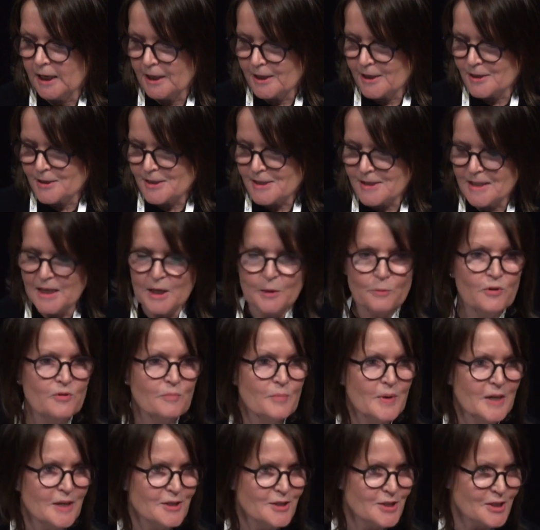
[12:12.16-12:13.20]
I can say we've
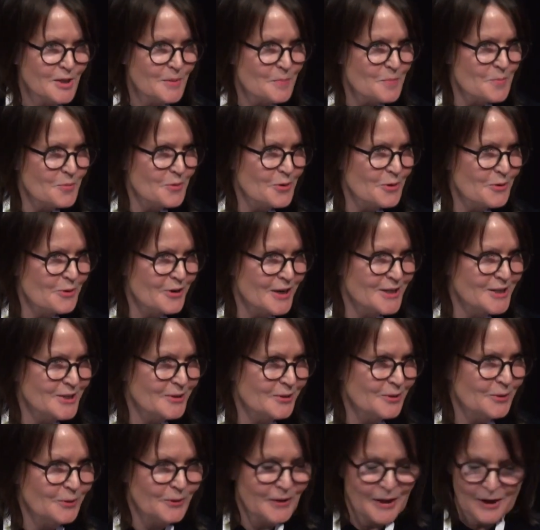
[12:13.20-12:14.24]
made some progress
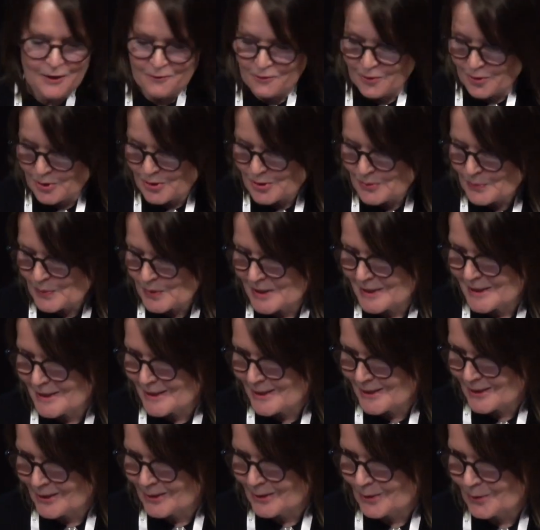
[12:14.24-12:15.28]
along that road, but it
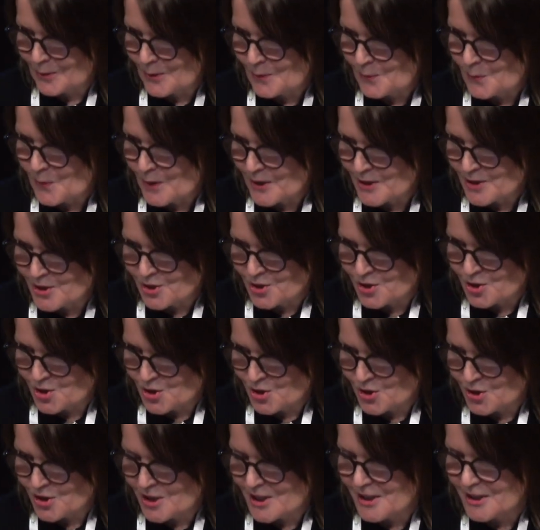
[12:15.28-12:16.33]
is a long and winding
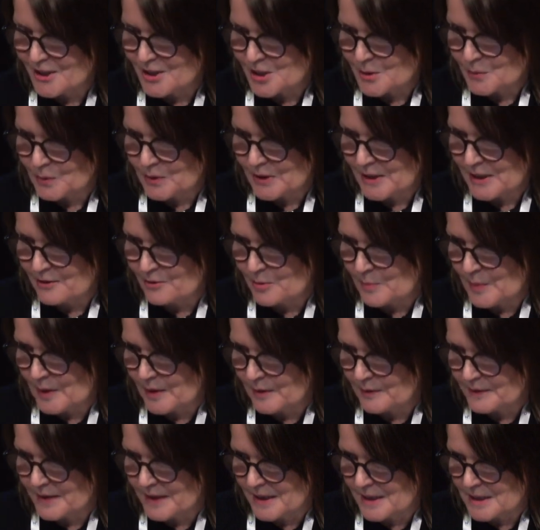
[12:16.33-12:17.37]
journey, and you will hear
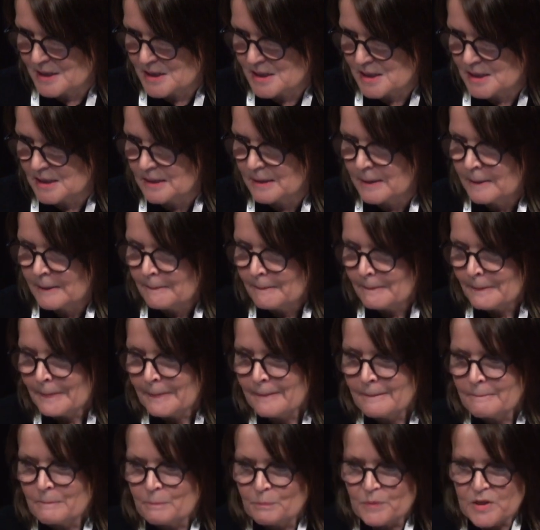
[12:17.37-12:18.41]
about that.
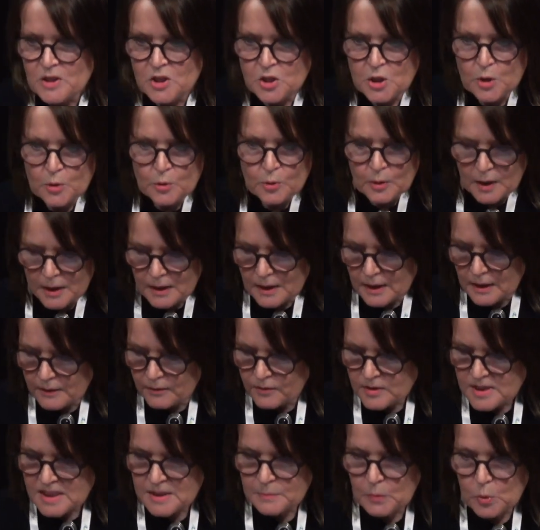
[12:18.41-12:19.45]
So
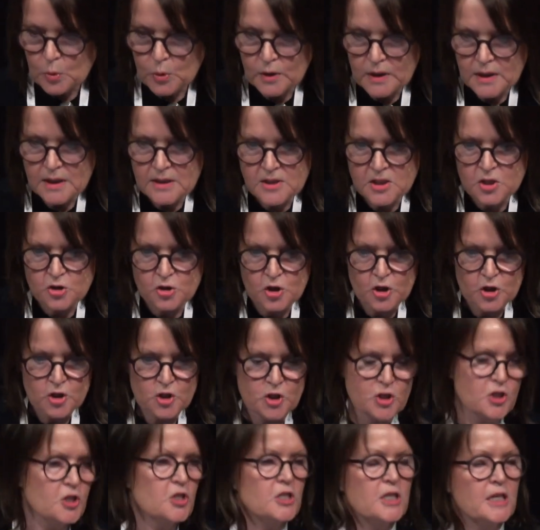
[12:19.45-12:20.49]
this morning is
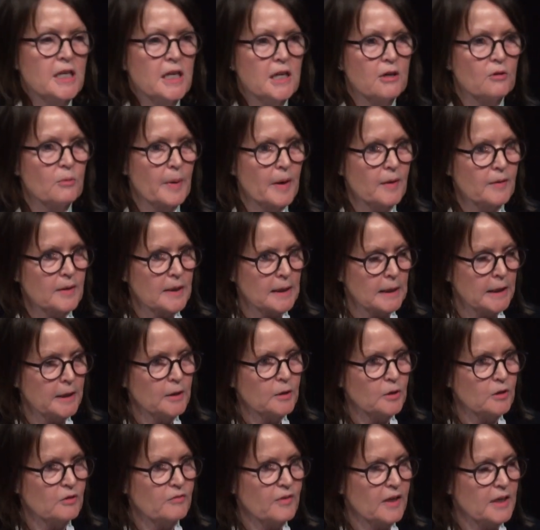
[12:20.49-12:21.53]
structured to hear about the
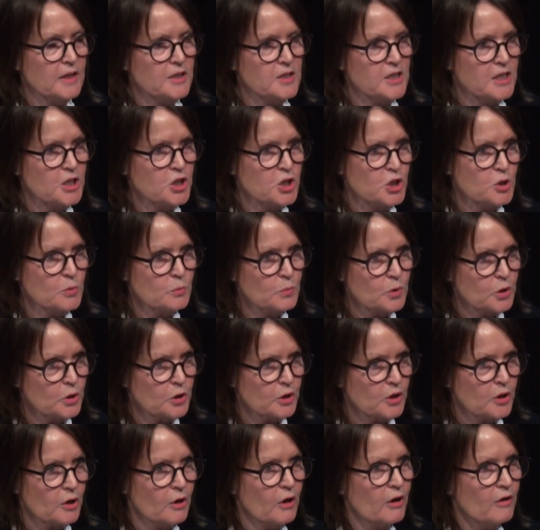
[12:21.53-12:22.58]
clinical validation
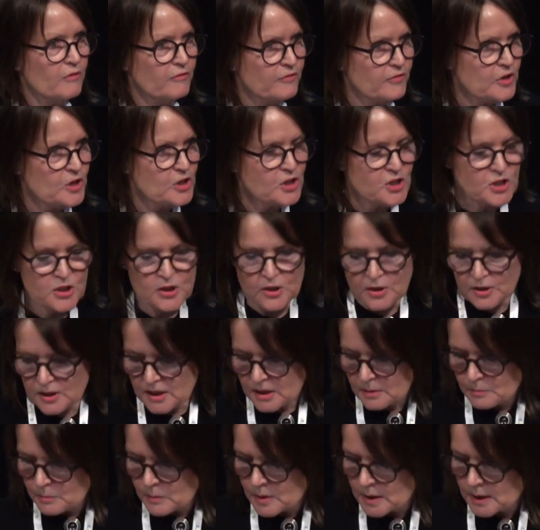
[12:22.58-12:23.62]
work, our first
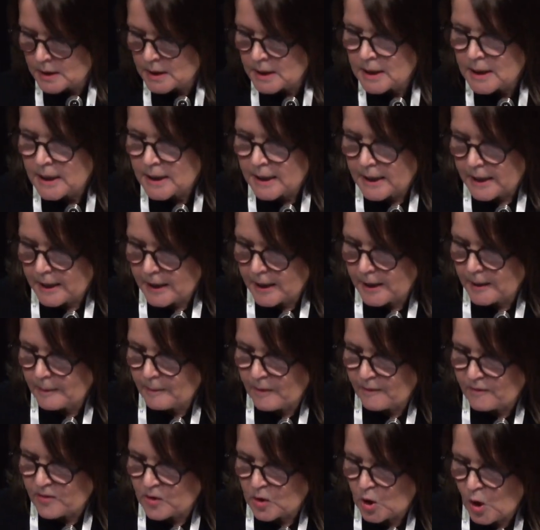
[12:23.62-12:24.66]
theme
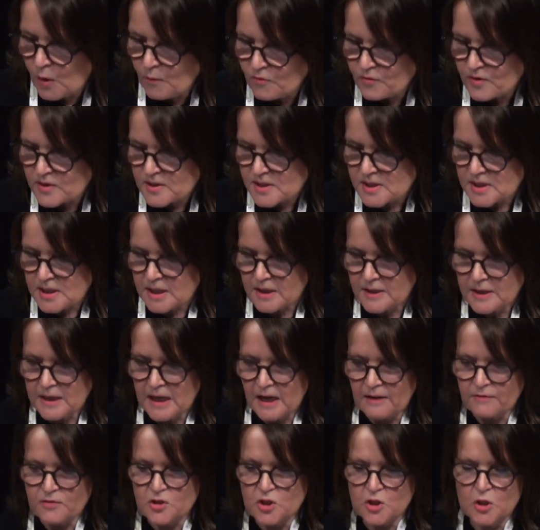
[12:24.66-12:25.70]
of the conference, and the
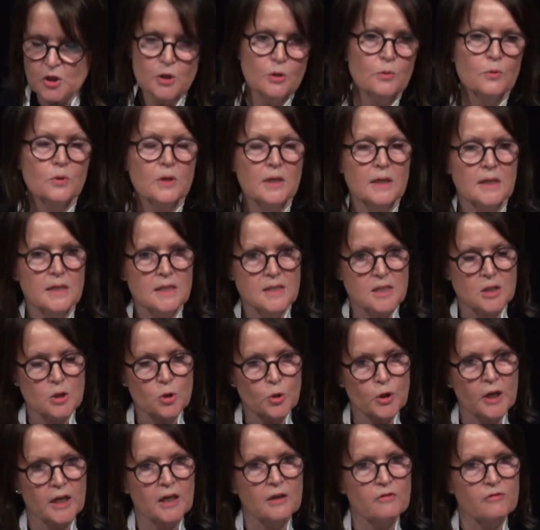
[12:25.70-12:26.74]
afternoon is
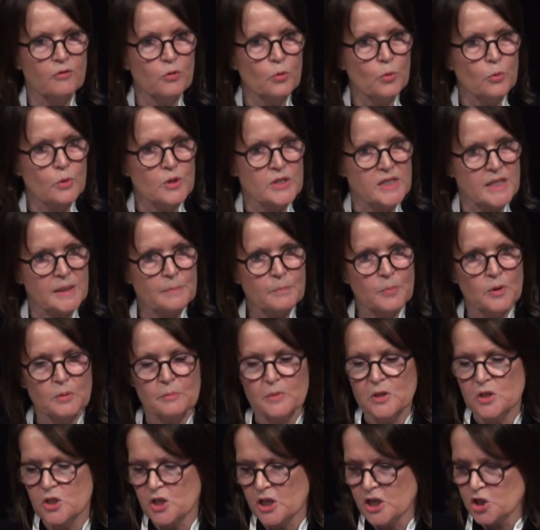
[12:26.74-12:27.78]
looking forward,
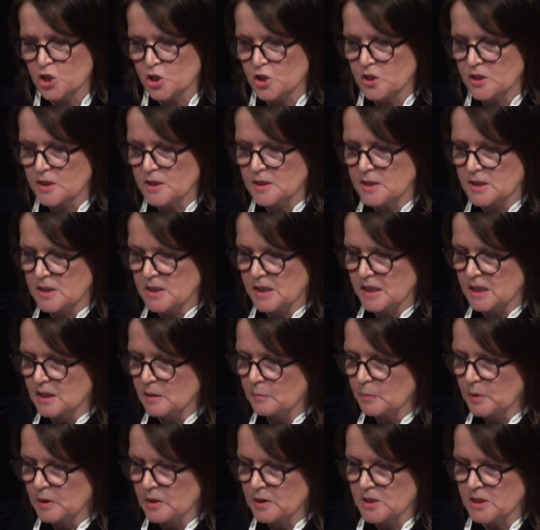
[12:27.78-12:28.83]
implementation and
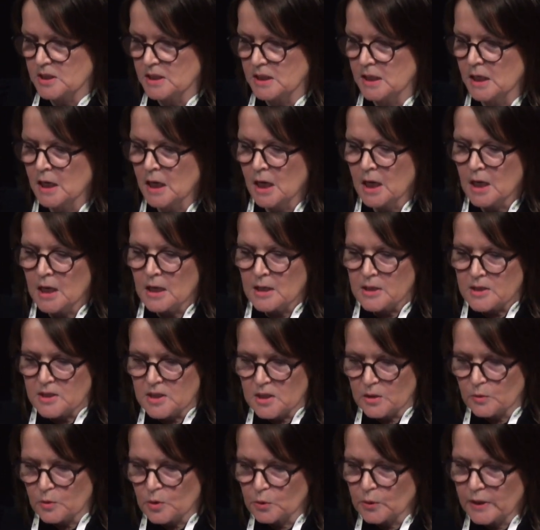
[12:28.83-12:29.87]
sustainability.
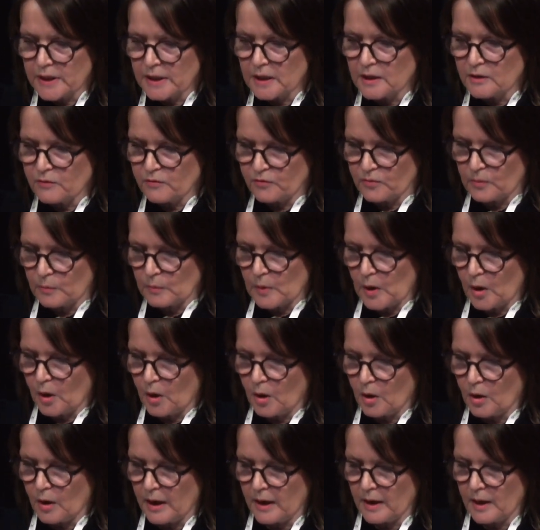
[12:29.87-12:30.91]
So you'll hear from
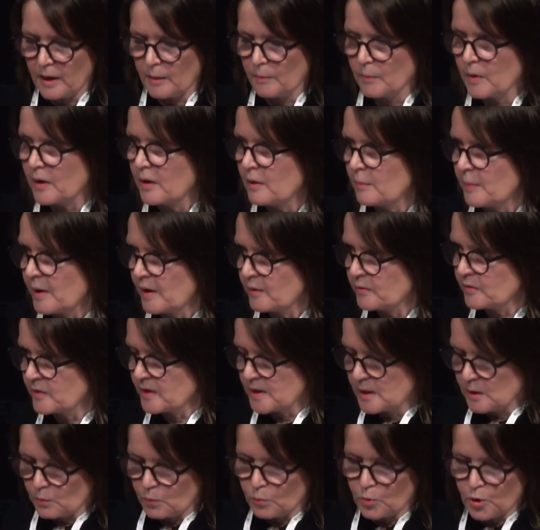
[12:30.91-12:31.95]
about
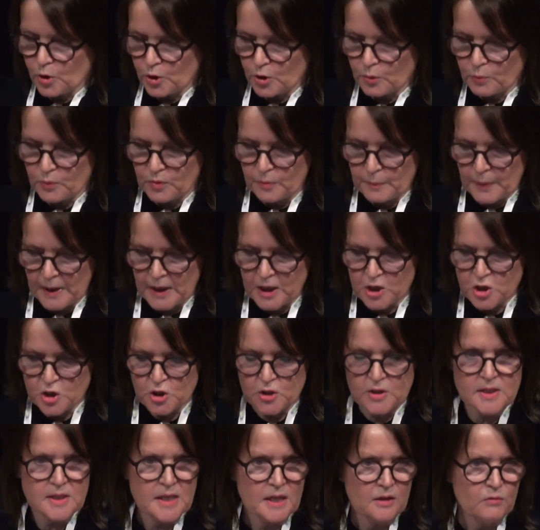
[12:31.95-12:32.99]
the work with
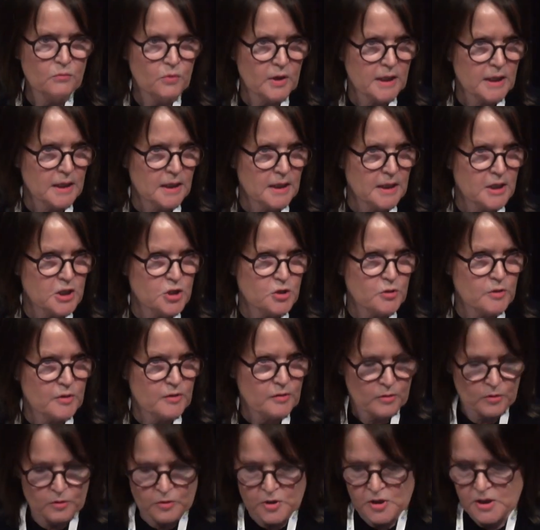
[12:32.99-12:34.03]
patients and regulatory
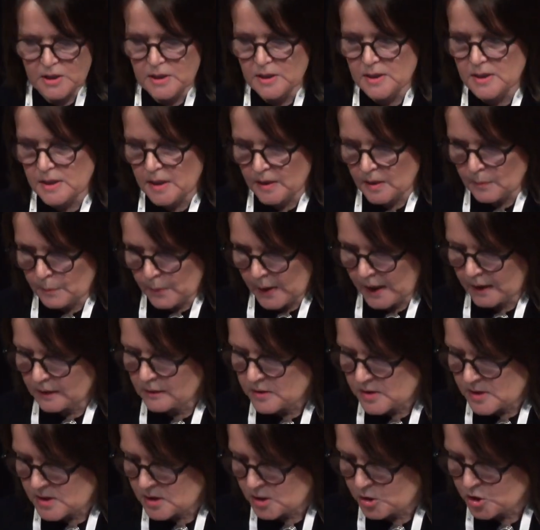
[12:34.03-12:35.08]
authorities, and the panel
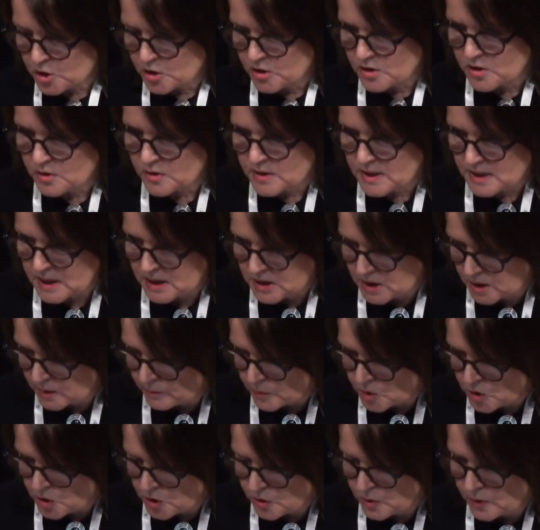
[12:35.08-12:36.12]
discussions are set
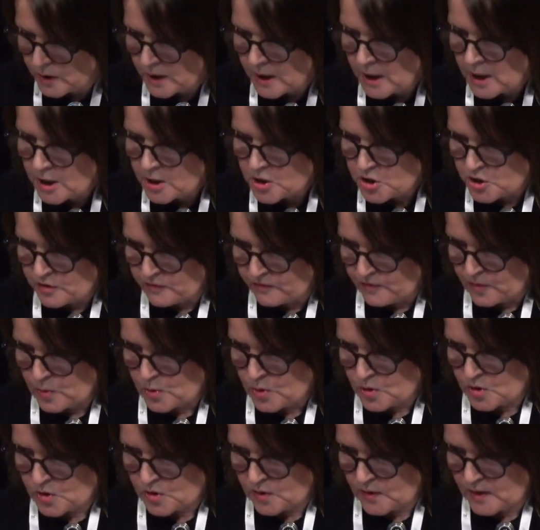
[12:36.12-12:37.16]
up to
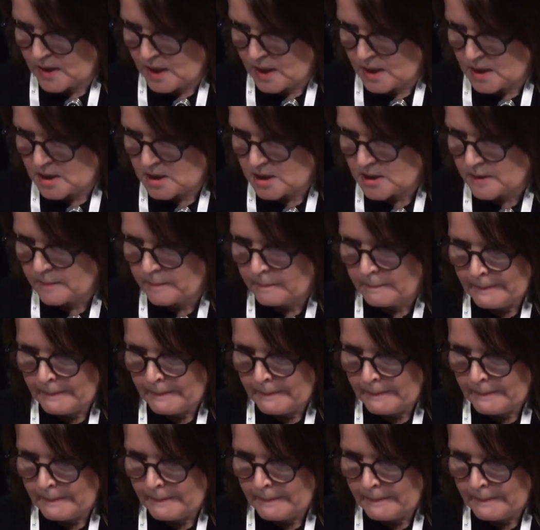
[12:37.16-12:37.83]
focus on that.